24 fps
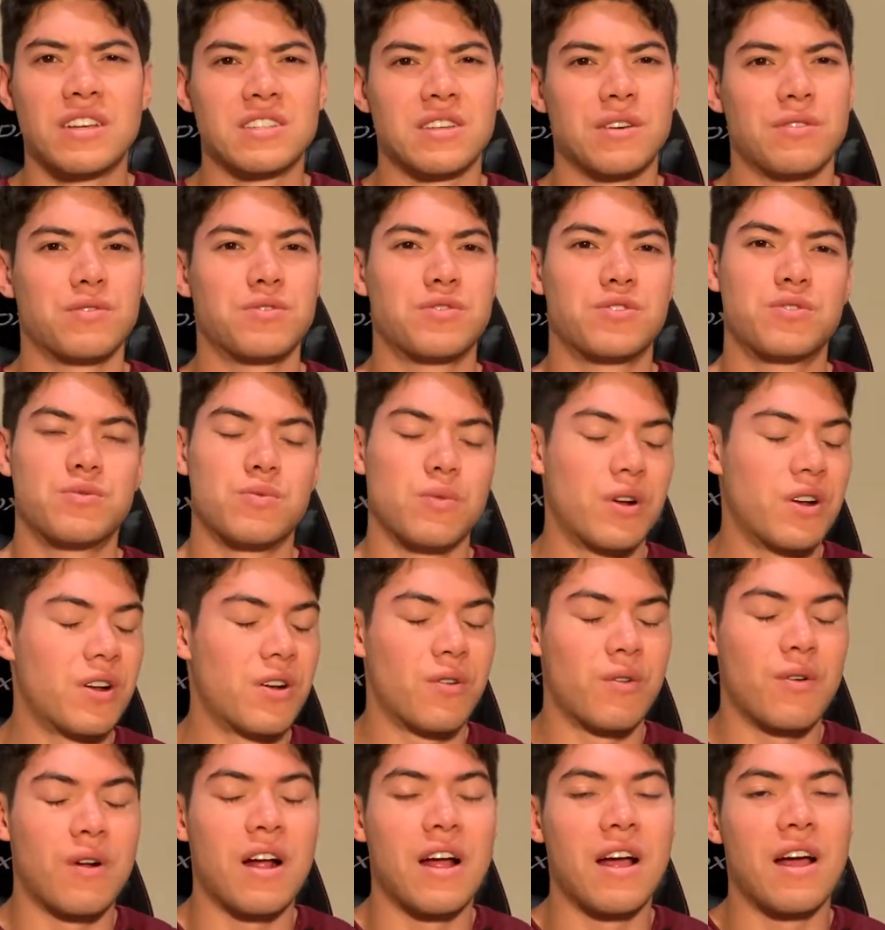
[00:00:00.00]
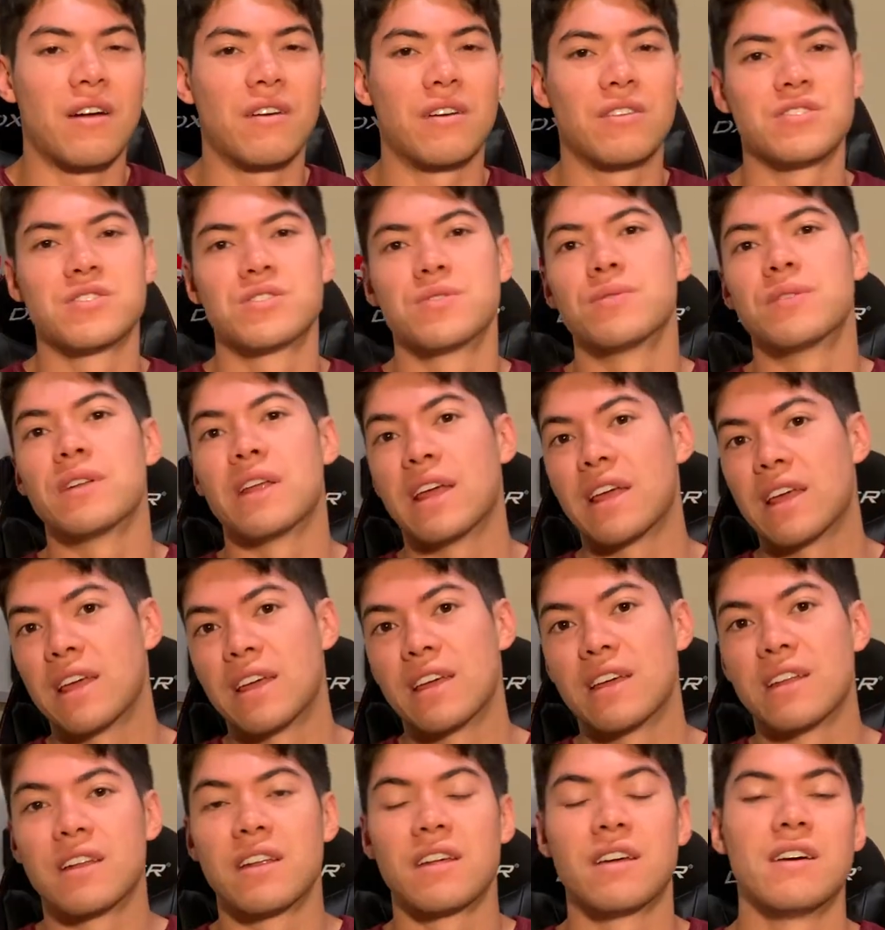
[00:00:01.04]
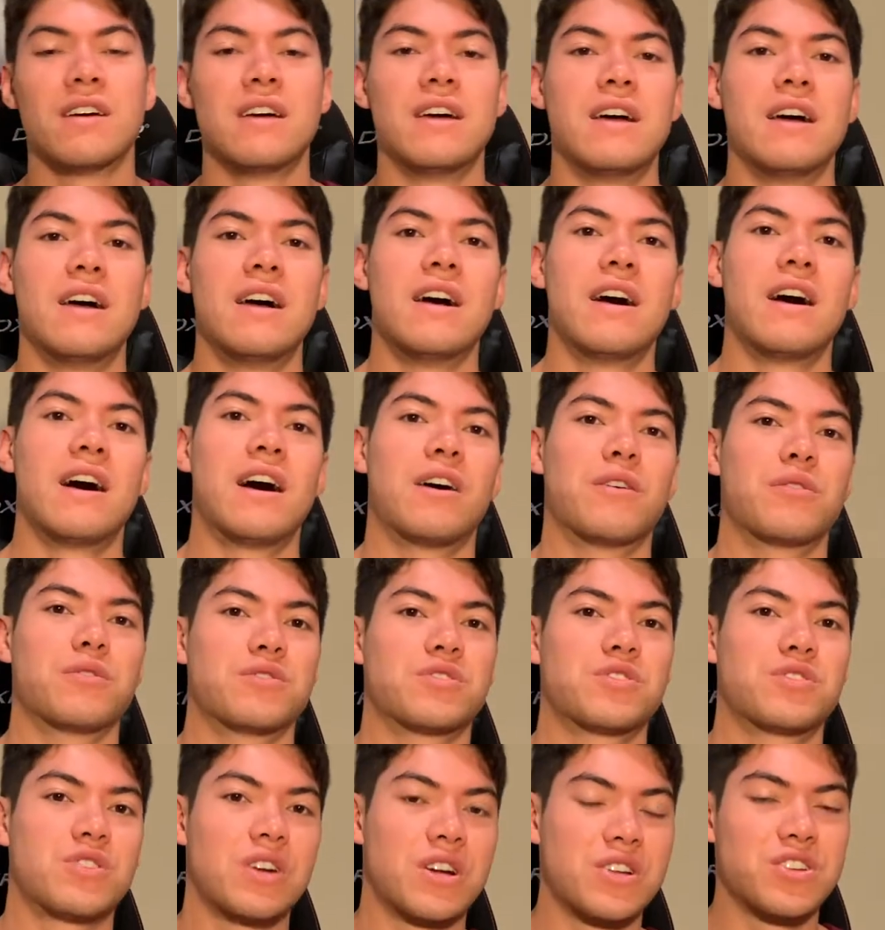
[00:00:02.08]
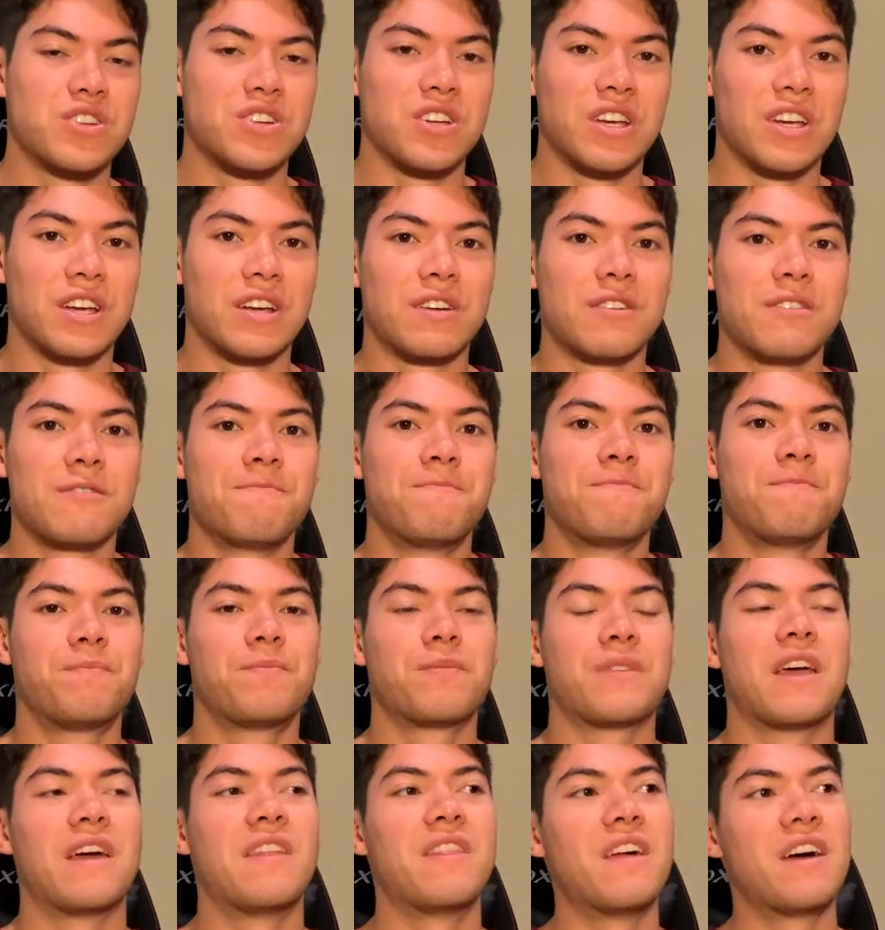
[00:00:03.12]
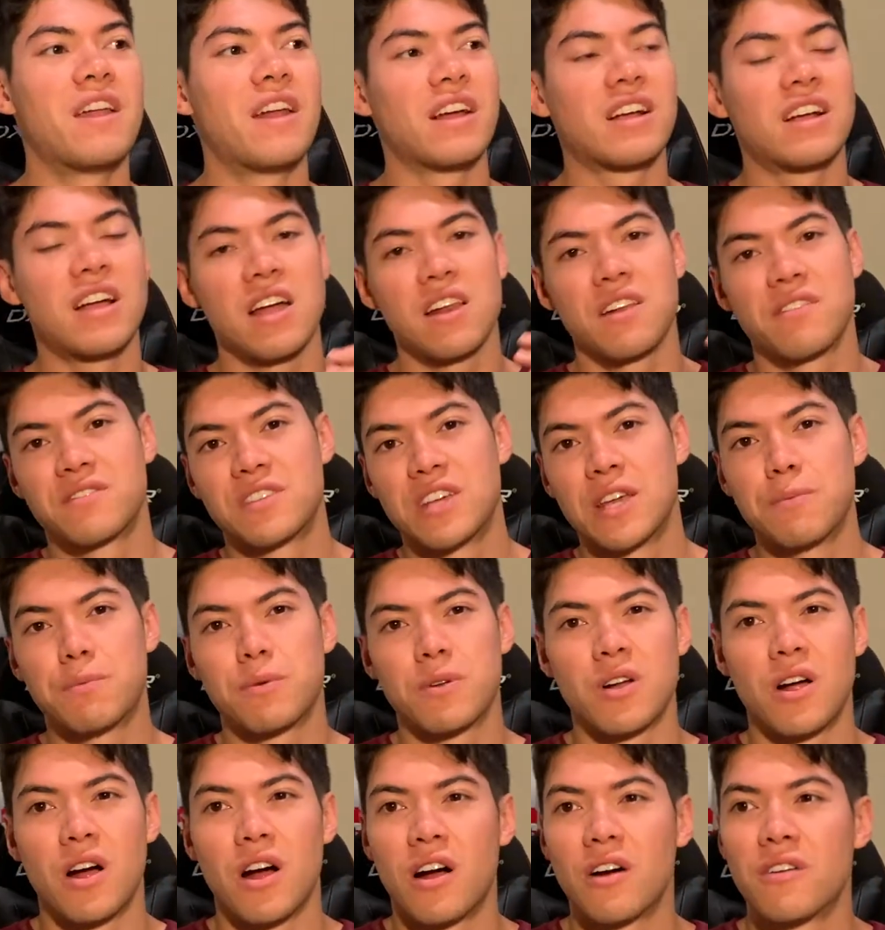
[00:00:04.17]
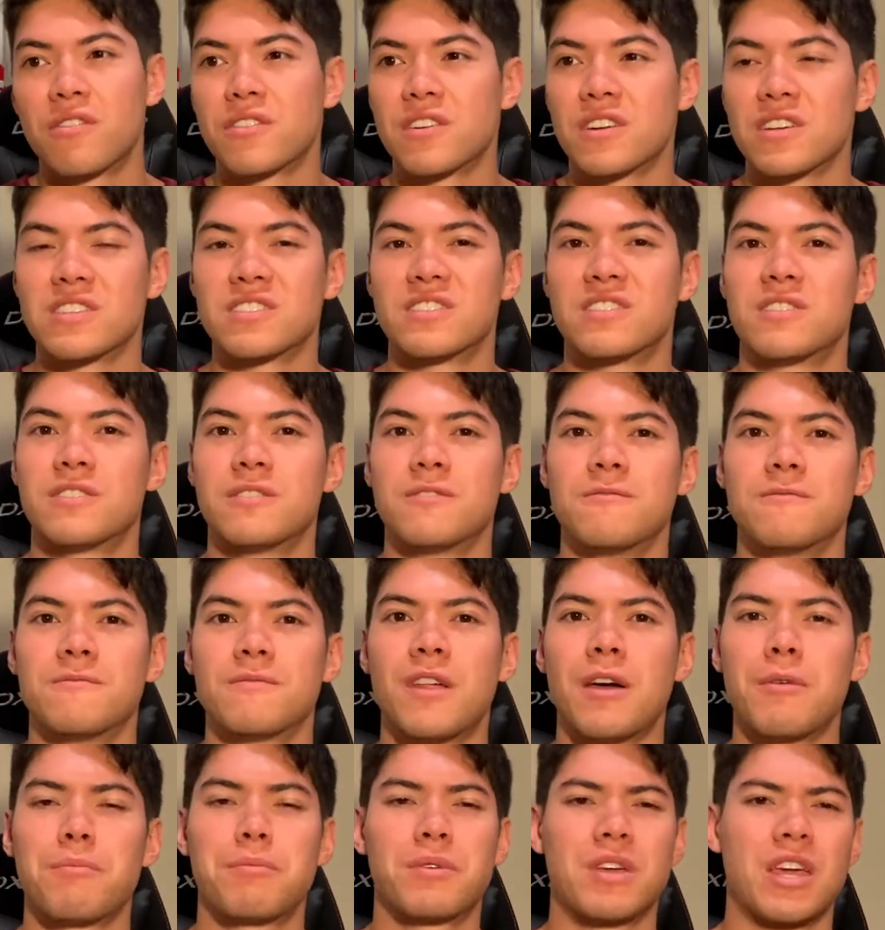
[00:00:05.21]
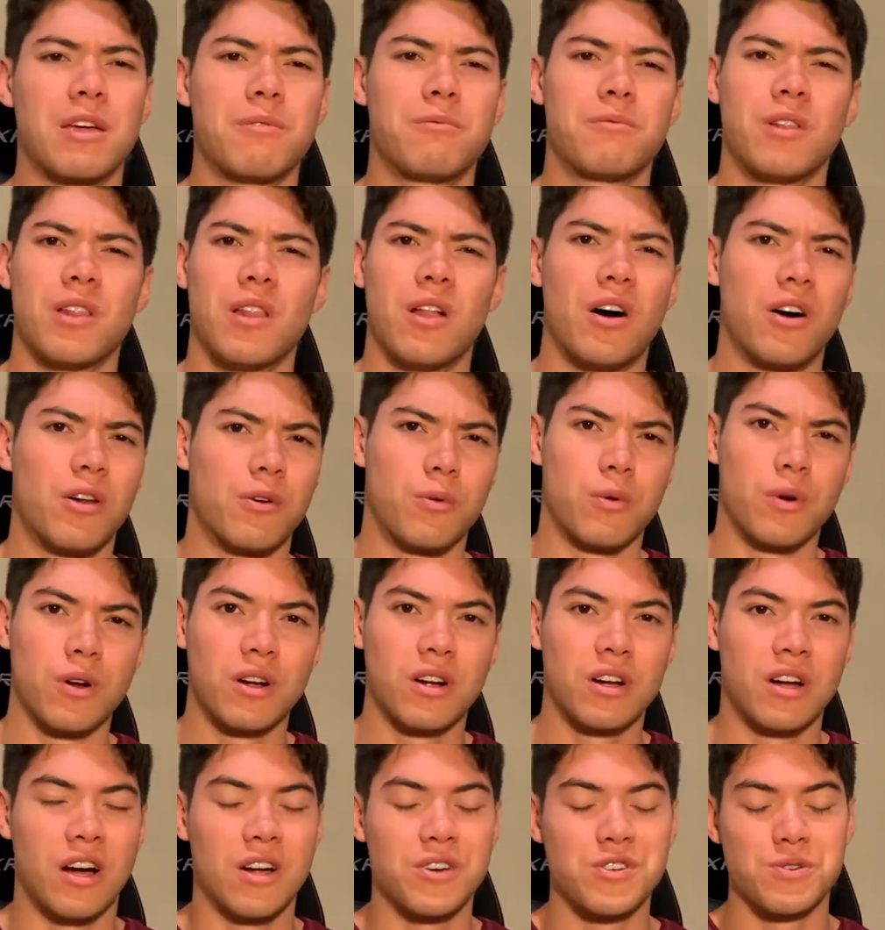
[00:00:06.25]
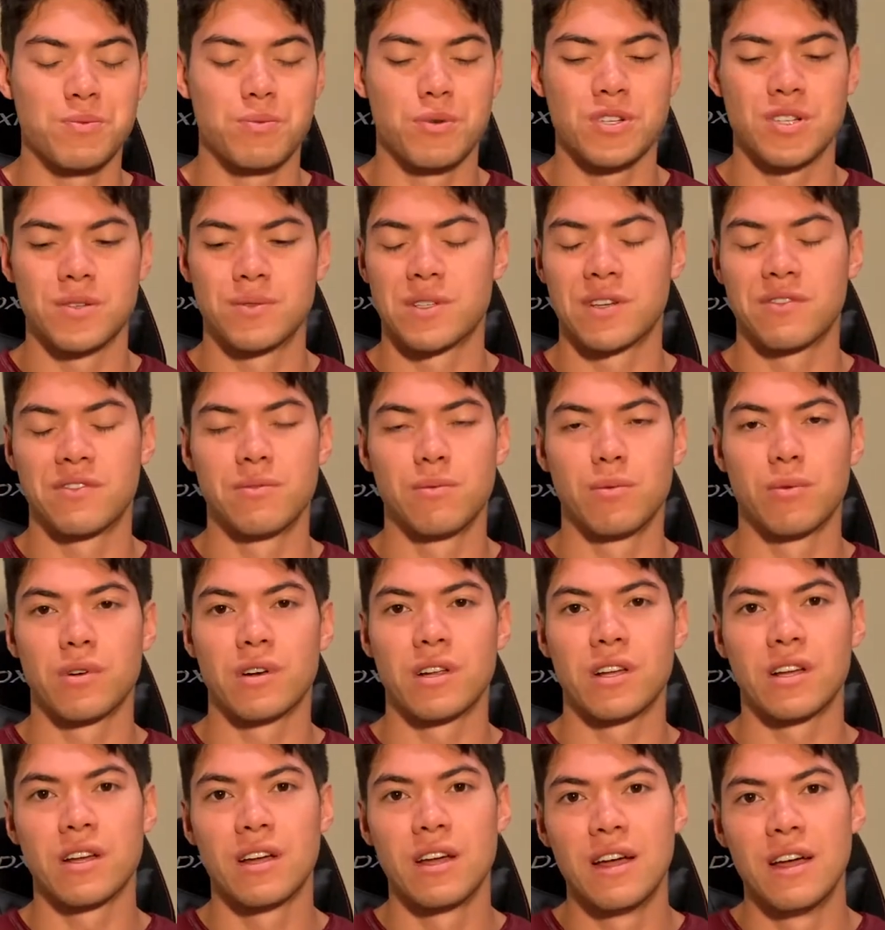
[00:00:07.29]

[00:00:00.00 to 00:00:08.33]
I was running around, I was doing head, I was stretching, and then I kind of tapered off because that became a lot of work. 100 push-ups every morning